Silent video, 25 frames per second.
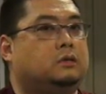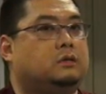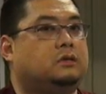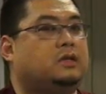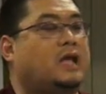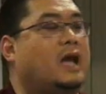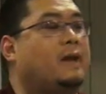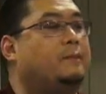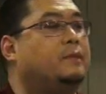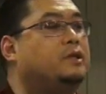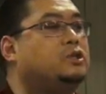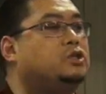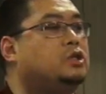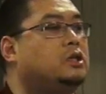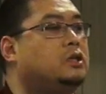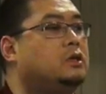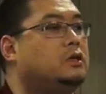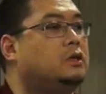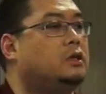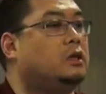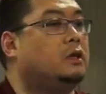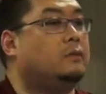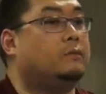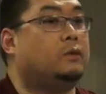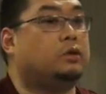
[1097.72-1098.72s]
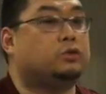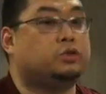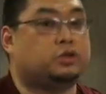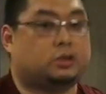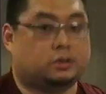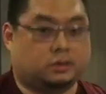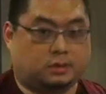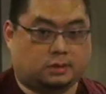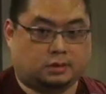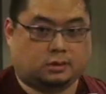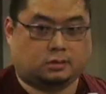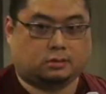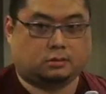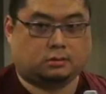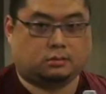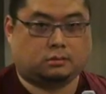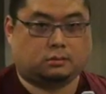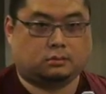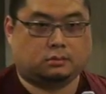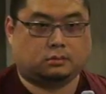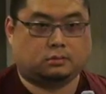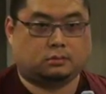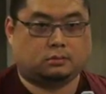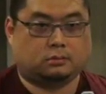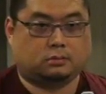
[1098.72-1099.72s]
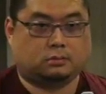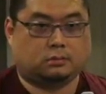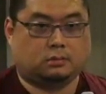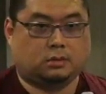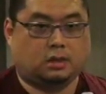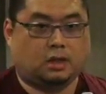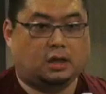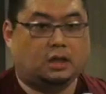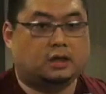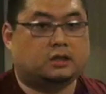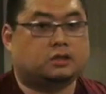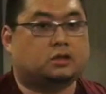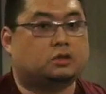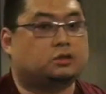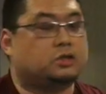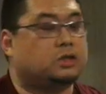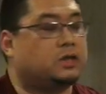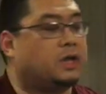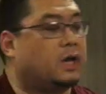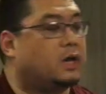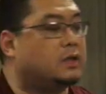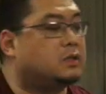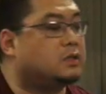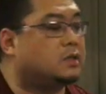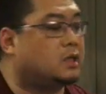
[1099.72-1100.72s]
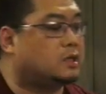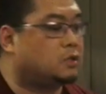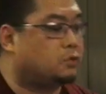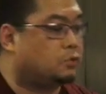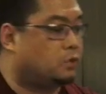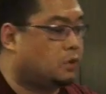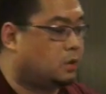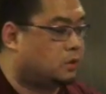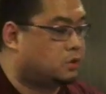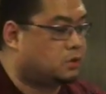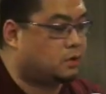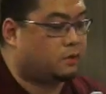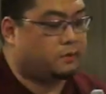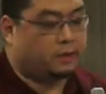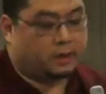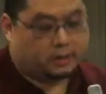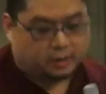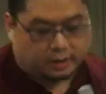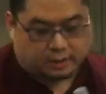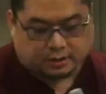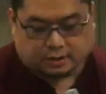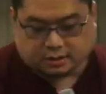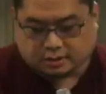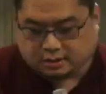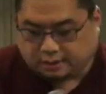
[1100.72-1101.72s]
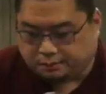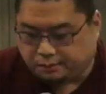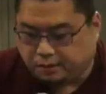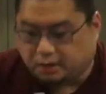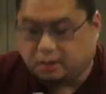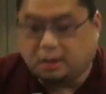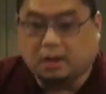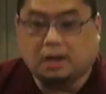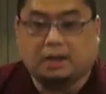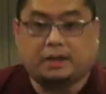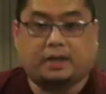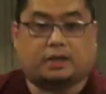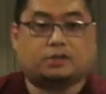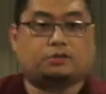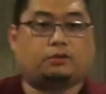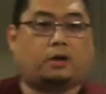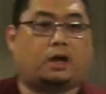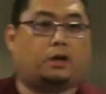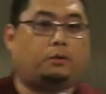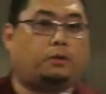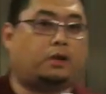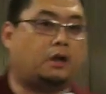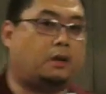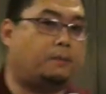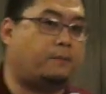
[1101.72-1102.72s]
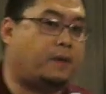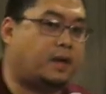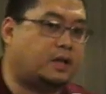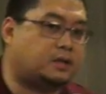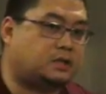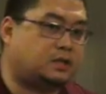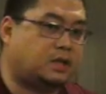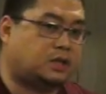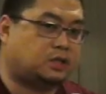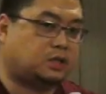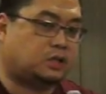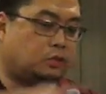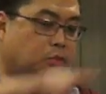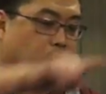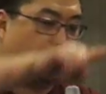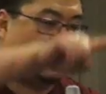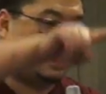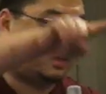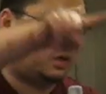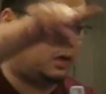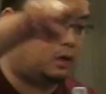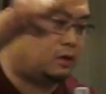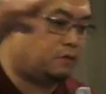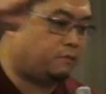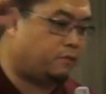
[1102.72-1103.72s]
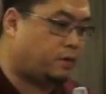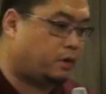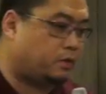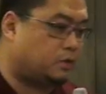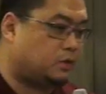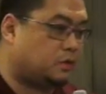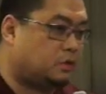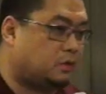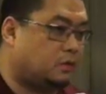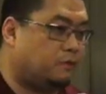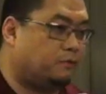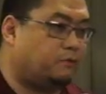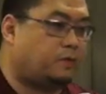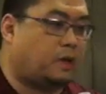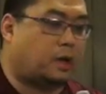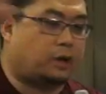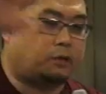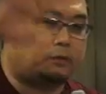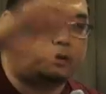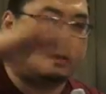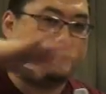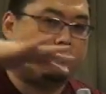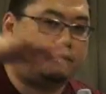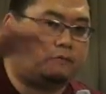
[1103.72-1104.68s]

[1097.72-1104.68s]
damaging emotions. So to get in touch with ourselves. This is something, that's why I want a meditation walk here very, very,